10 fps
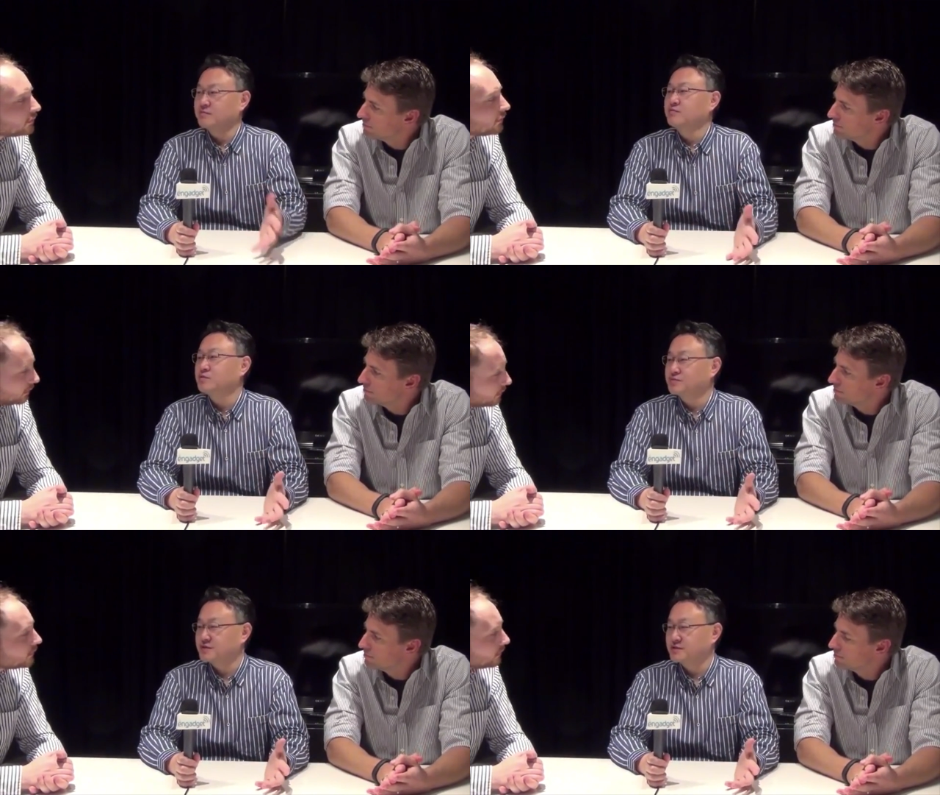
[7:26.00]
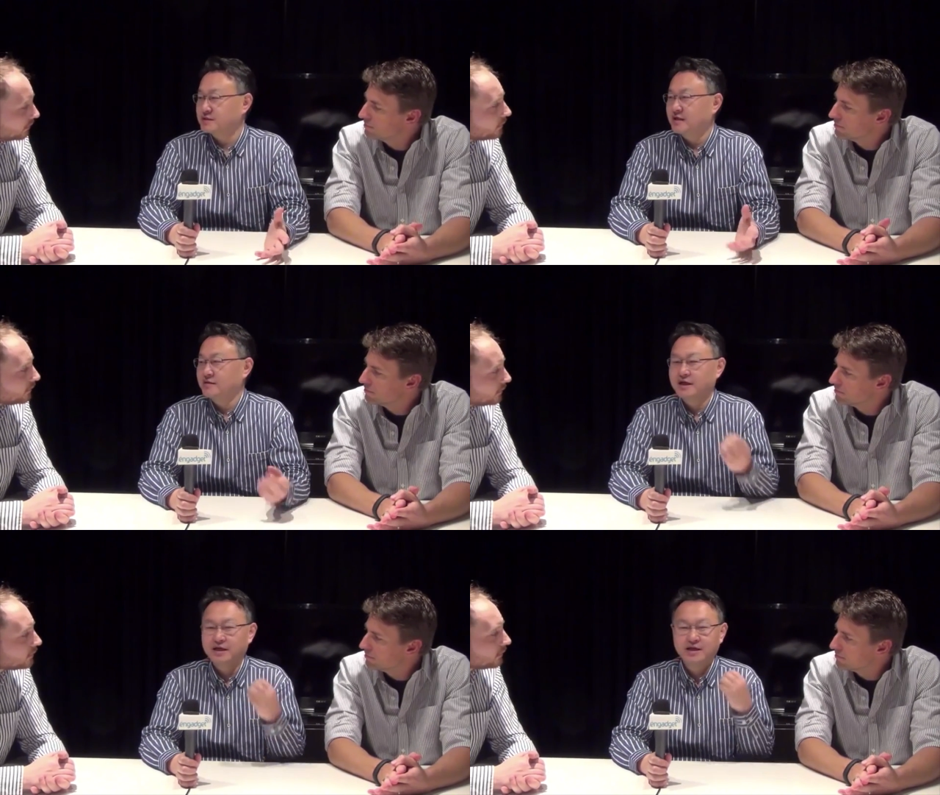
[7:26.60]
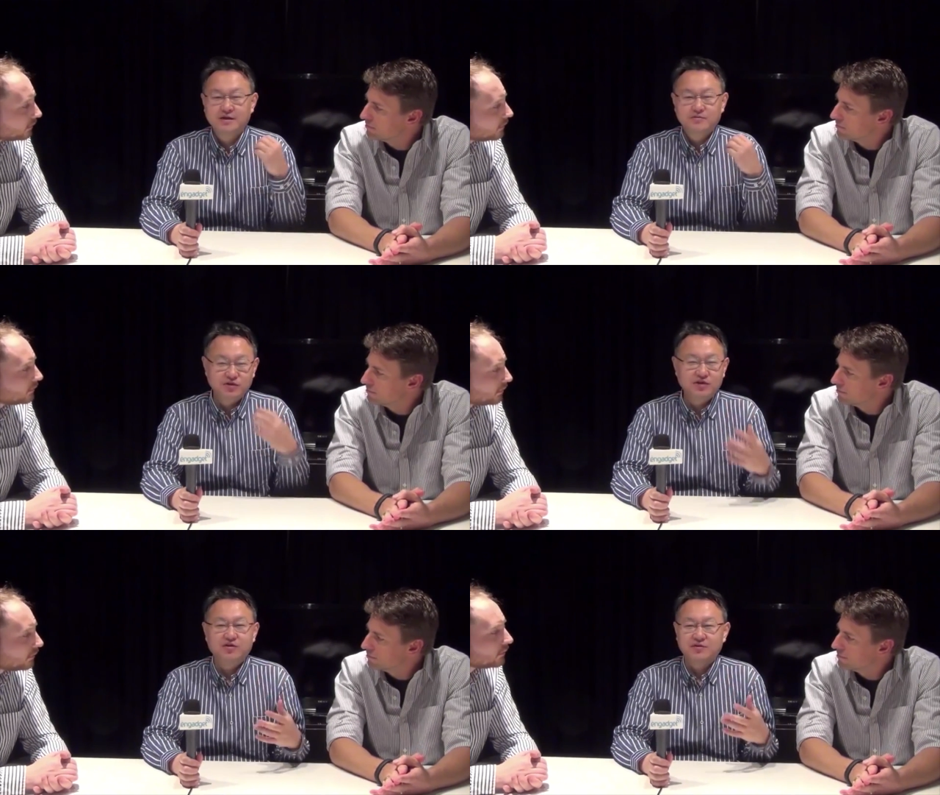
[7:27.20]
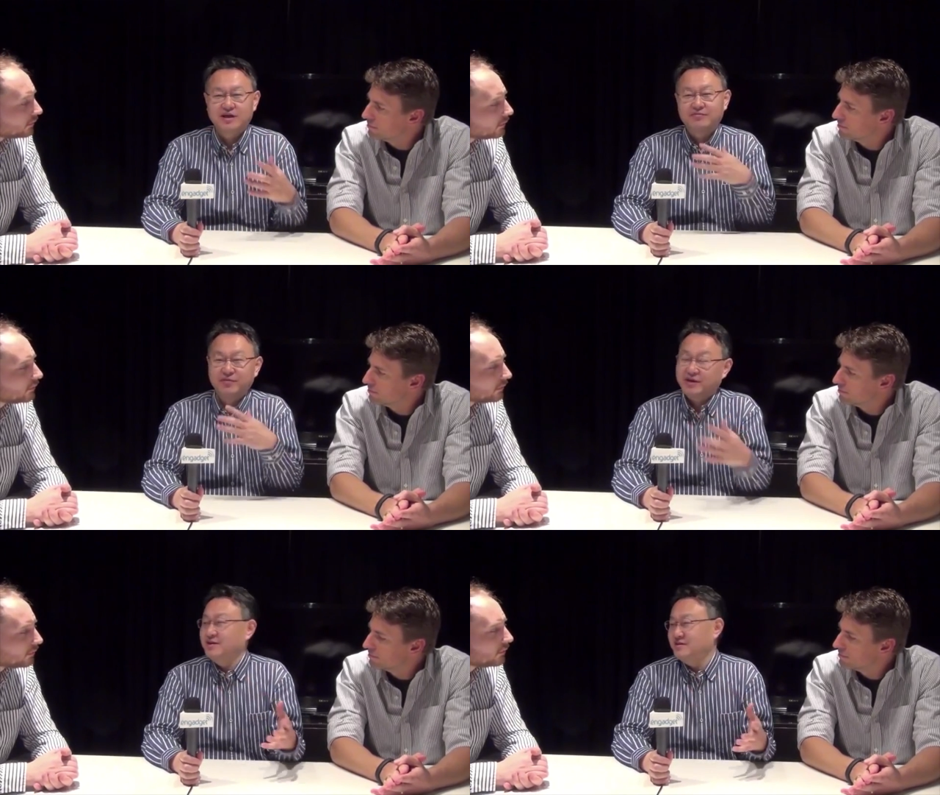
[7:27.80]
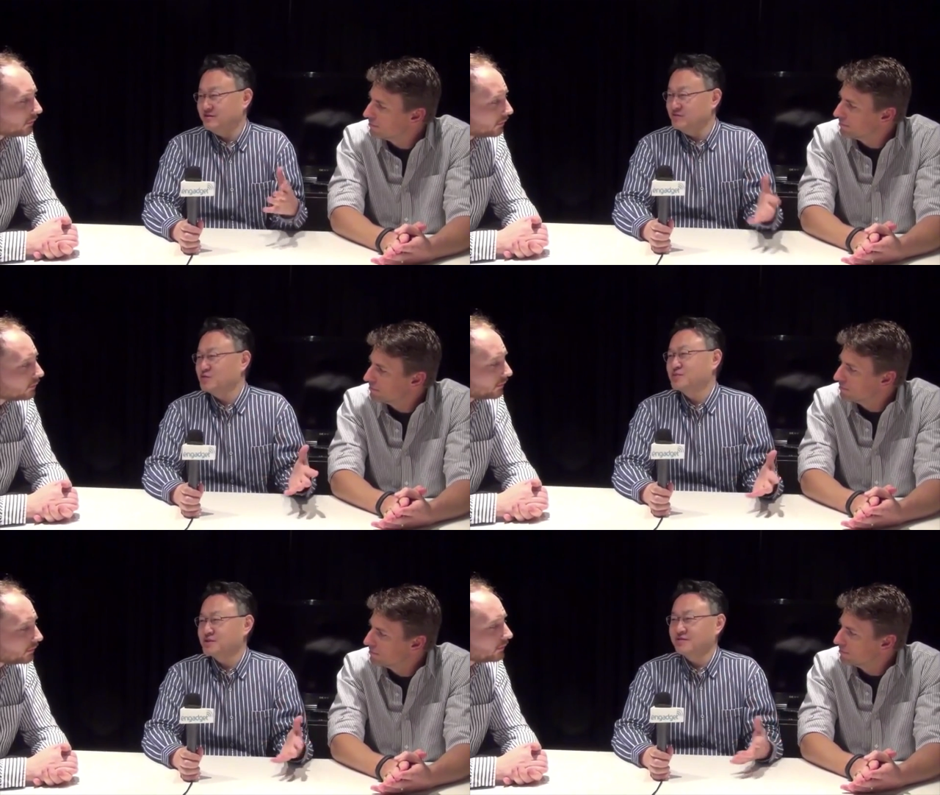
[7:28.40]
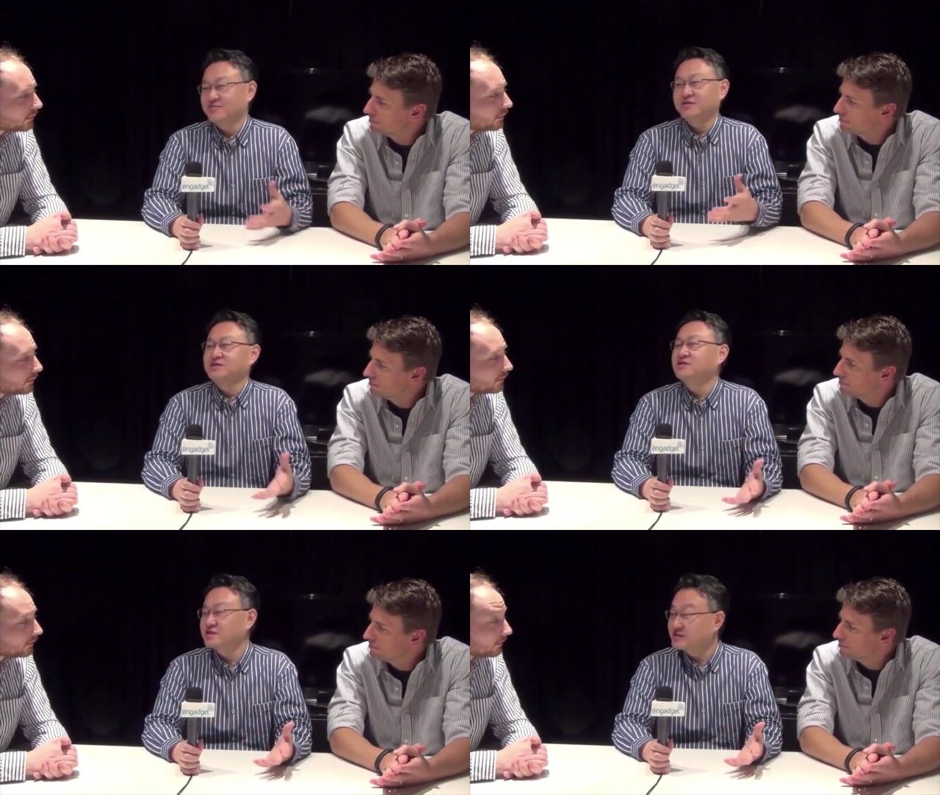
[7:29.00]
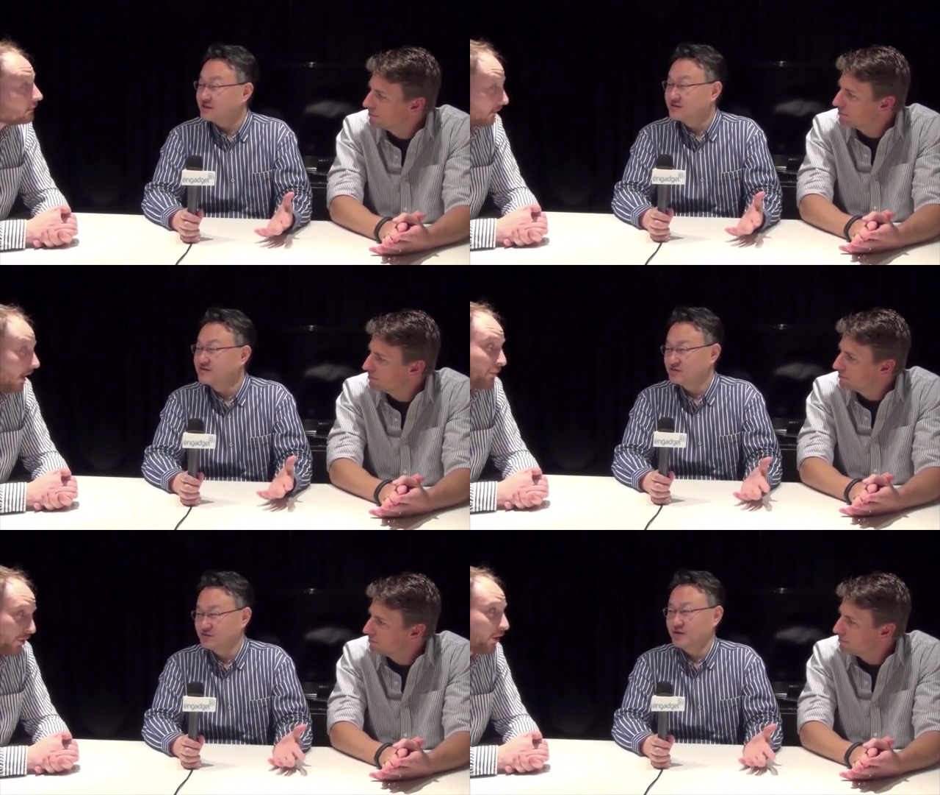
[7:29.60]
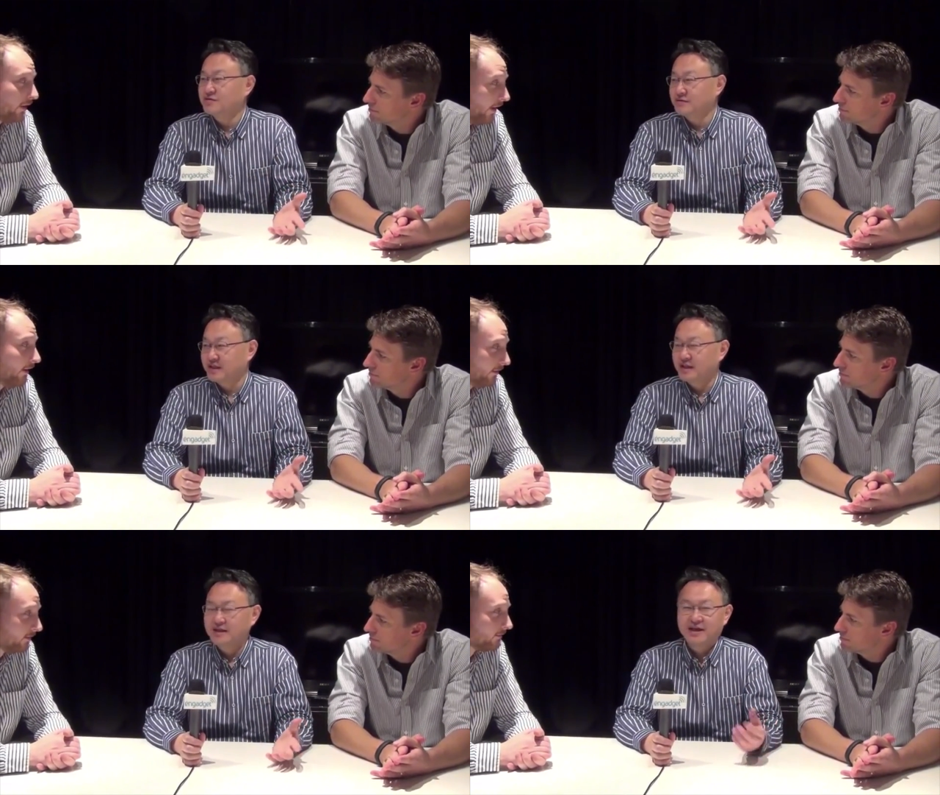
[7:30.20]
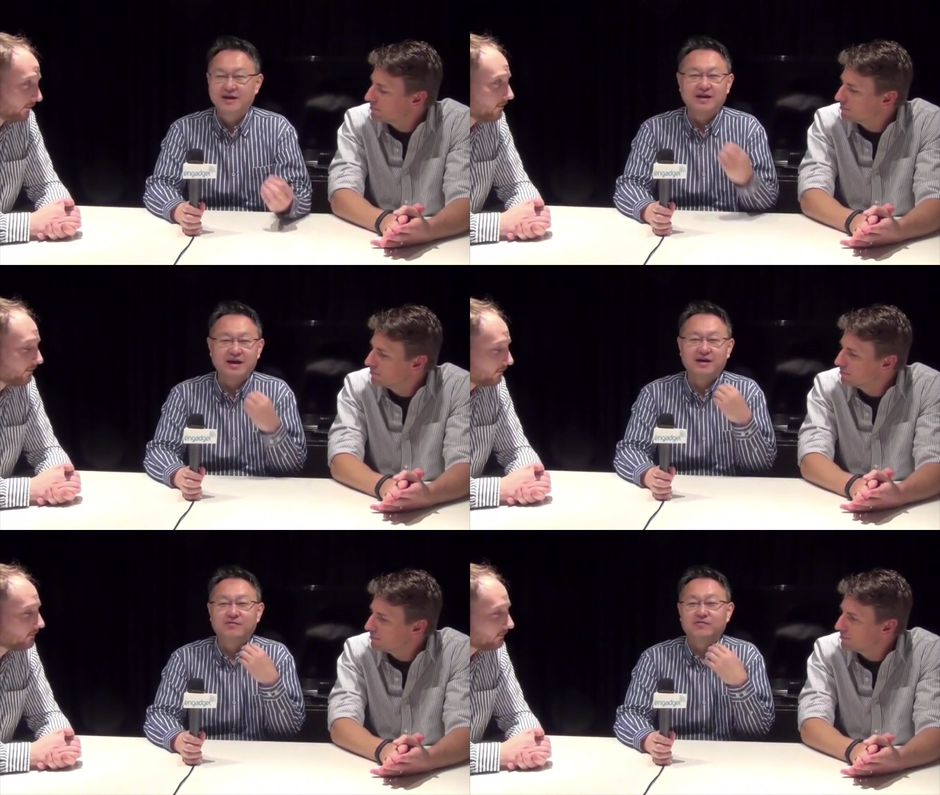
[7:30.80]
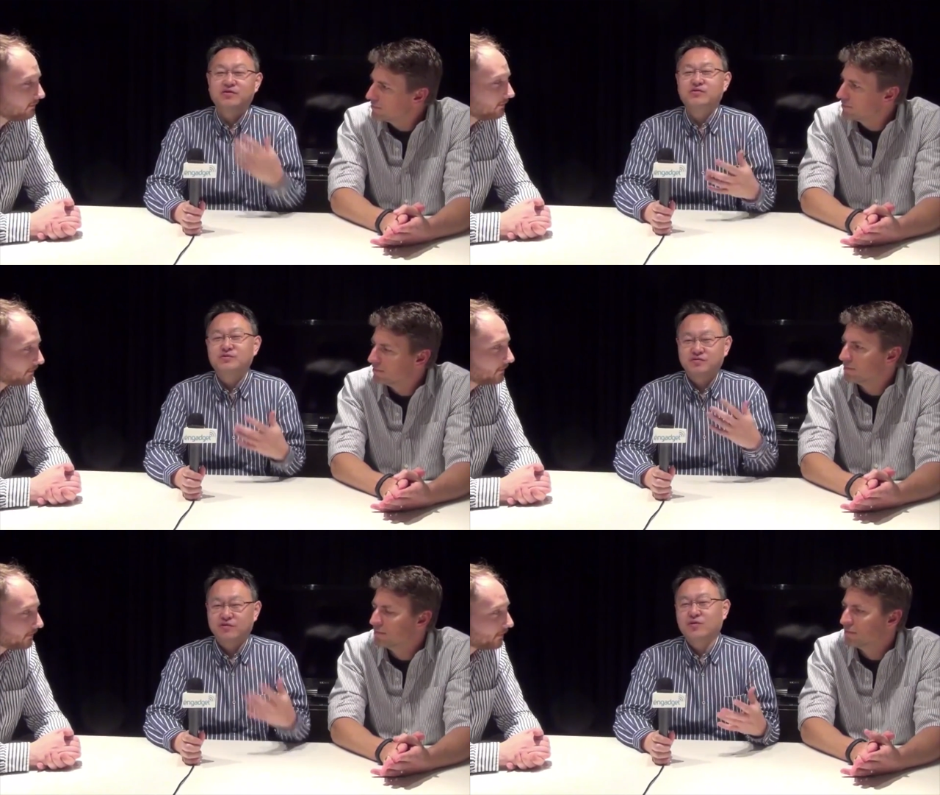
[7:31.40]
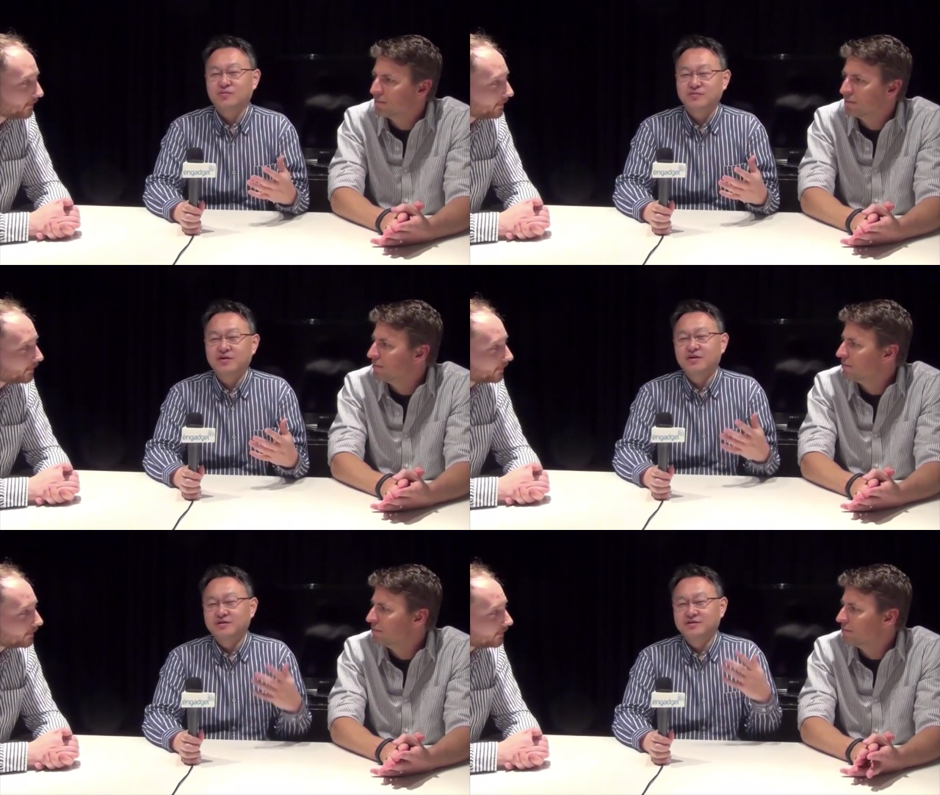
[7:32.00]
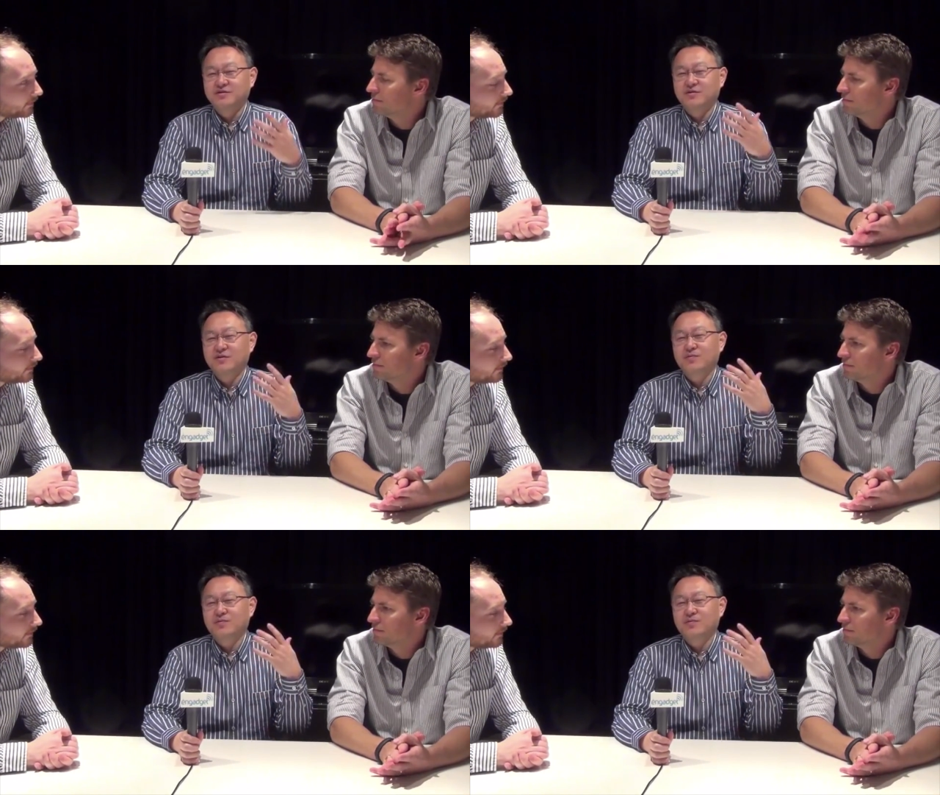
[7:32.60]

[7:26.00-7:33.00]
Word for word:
Speaker 1: game developers. And uh, we know that many developers are very interested I'm to sure, work yeah. on it. And I have huge hope you know,